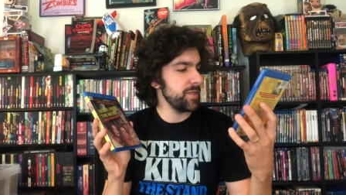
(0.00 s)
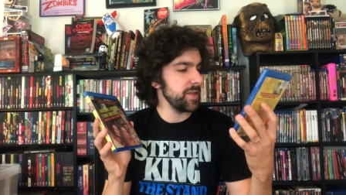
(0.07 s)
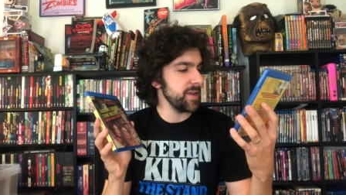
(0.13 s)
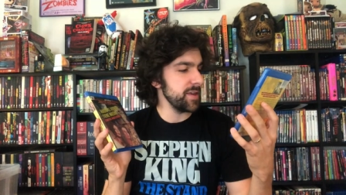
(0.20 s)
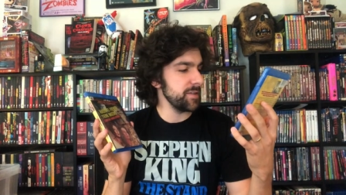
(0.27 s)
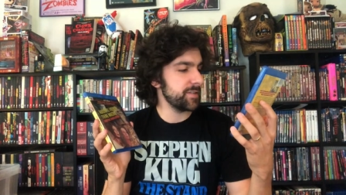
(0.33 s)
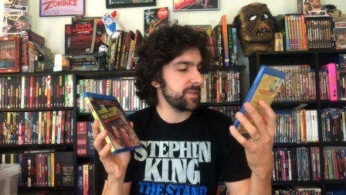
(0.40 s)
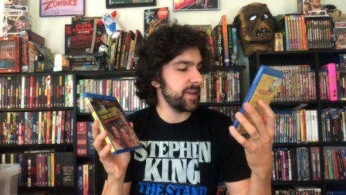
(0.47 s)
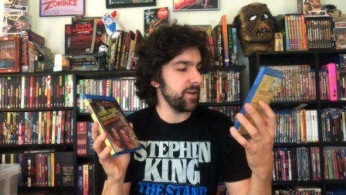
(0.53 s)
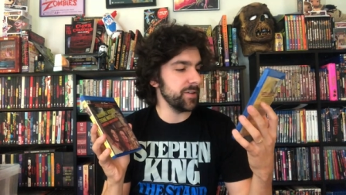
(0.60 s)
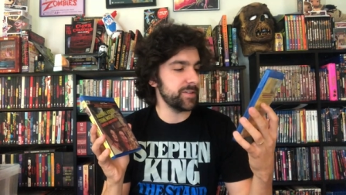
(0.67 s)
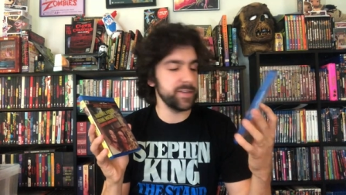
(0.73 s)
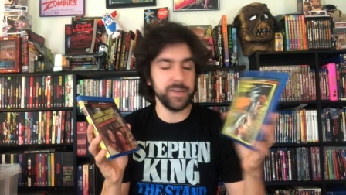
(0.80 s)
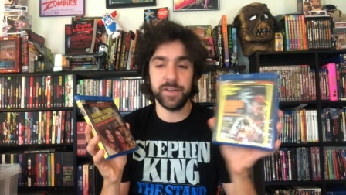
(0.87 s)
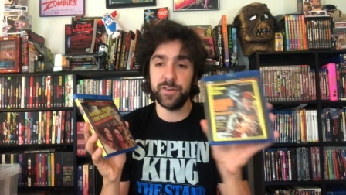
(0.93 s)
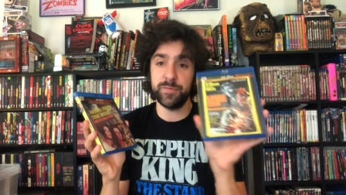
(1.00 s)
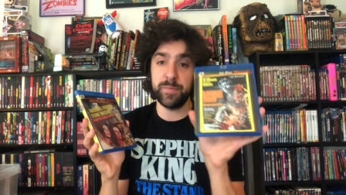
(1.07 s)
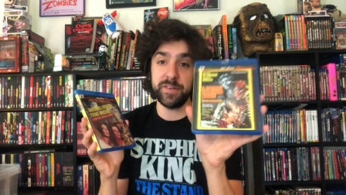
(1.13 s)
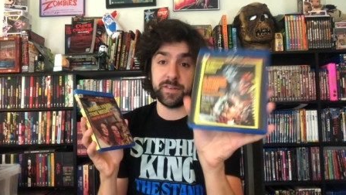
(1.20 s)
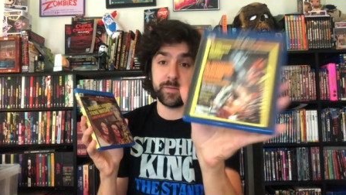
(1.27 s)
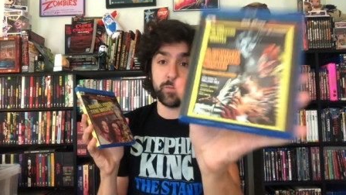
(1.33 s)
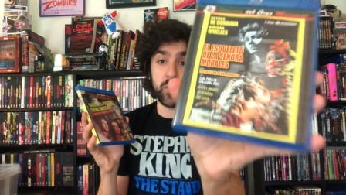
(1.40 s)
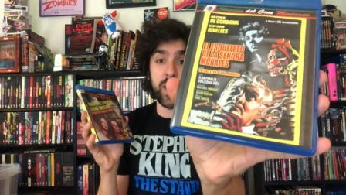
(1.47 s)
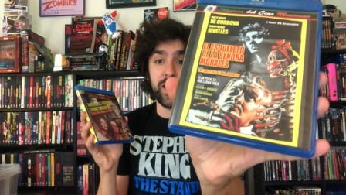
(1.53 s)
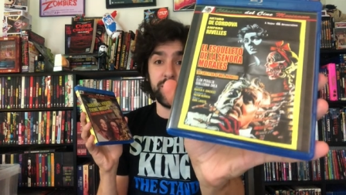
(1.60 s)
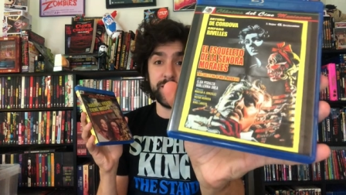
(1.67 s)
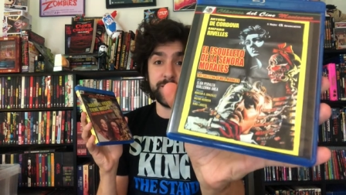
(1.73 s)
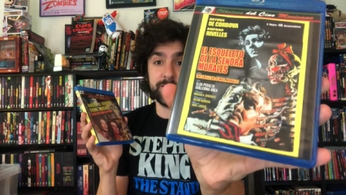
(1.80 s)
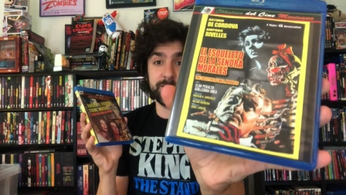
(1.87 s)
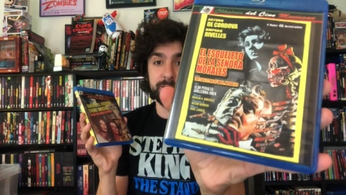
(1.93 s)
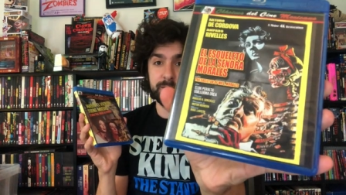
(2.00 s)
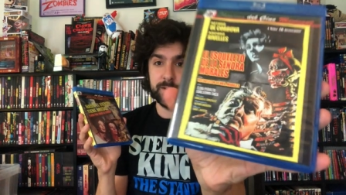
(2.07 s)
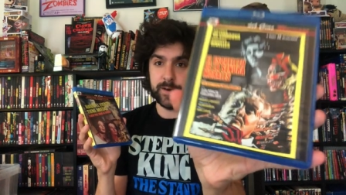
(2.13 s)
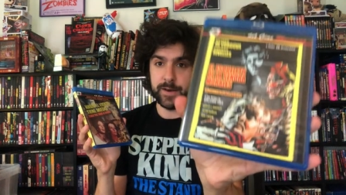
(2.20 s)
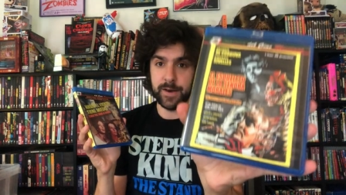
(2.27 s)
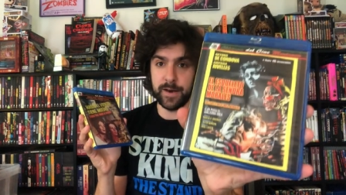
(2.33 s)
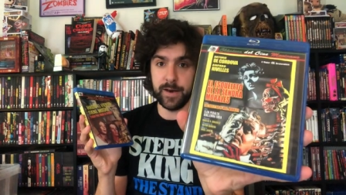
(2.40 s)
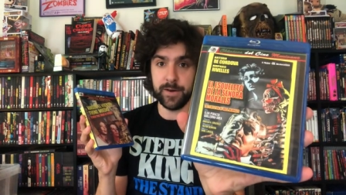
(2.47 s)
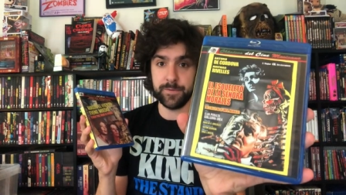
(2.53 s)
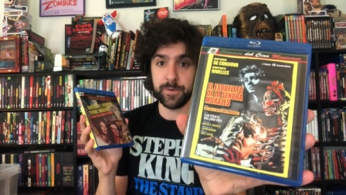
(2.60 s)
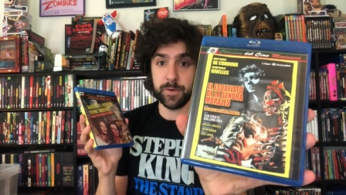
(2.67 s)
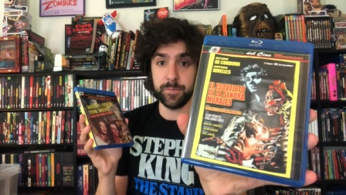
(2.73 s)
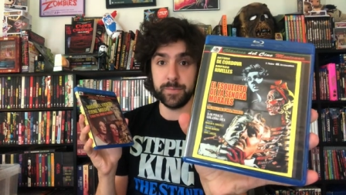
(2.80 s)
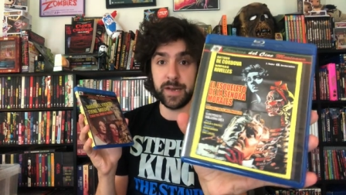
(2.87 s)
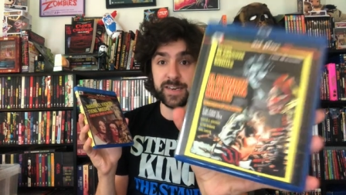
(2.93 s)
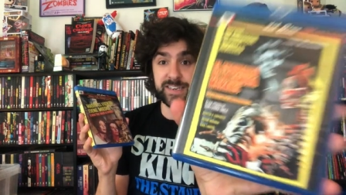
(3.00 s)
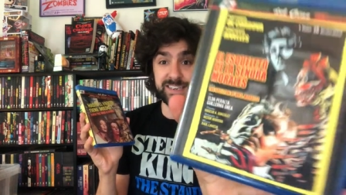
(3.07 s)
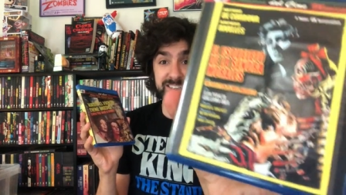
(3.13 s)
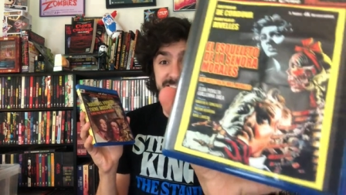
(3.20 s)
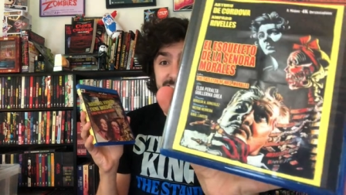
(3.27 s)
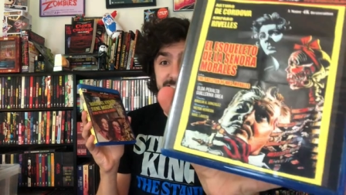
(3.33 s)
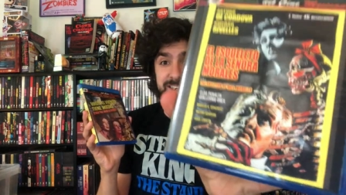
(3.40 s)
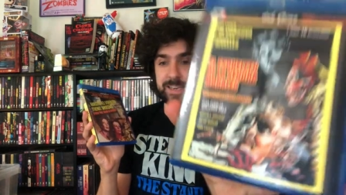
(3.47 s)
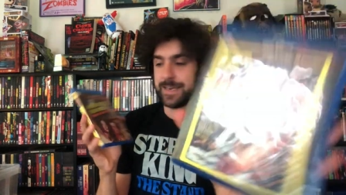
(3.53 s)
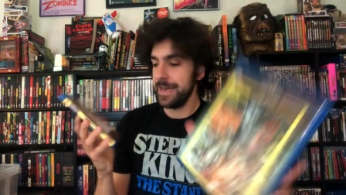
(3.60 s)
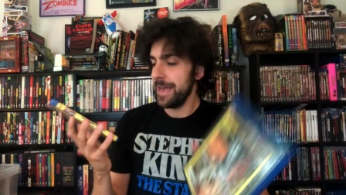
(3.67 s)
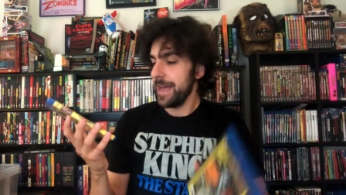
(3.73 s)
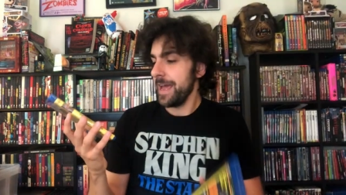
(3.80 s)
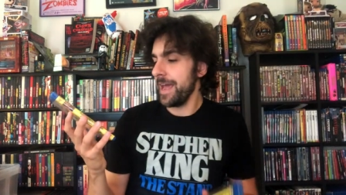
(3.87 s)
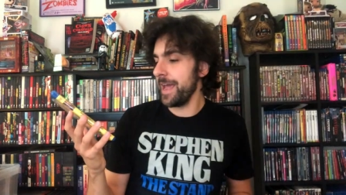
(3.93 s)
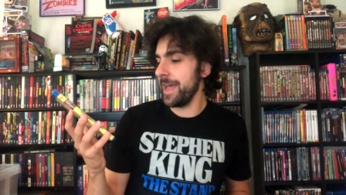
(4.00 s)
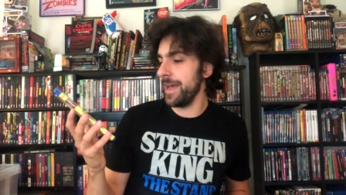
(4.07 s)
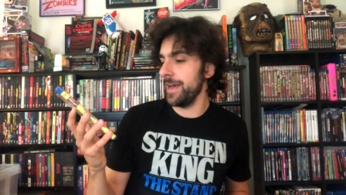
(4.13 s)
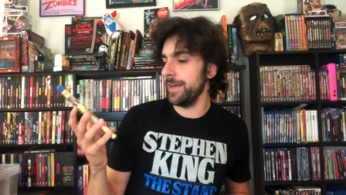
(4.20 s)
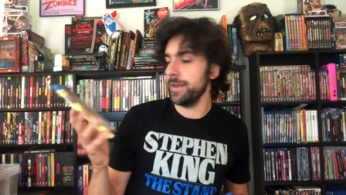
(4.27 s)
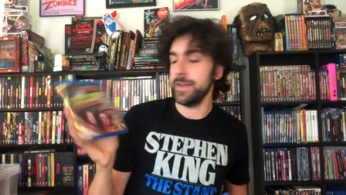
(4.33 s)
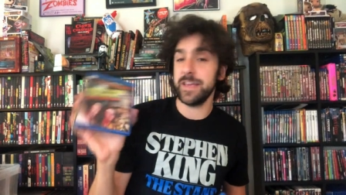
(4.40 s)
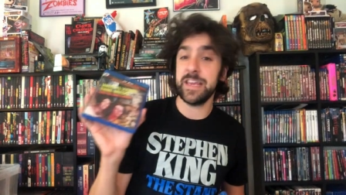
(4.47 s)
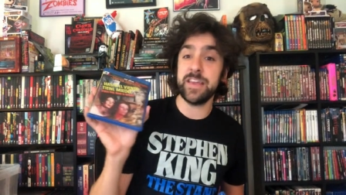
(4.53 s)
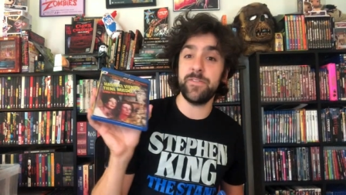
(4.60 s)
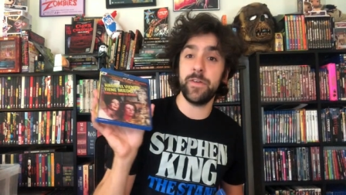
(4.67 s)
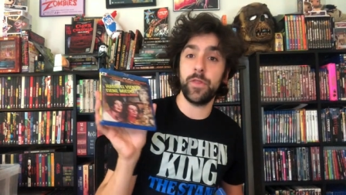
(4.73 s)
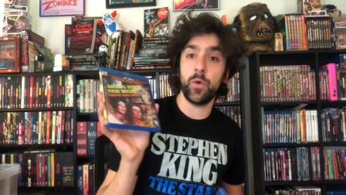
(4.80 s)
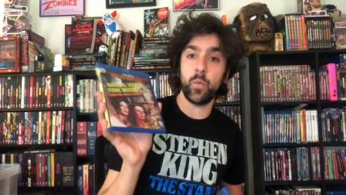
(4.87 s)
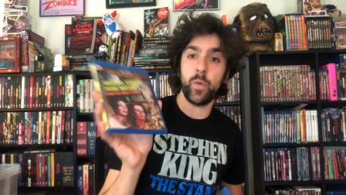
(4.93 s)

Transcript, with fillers: The Skeleton of Mrs. Morales uh, from 1960, and Even the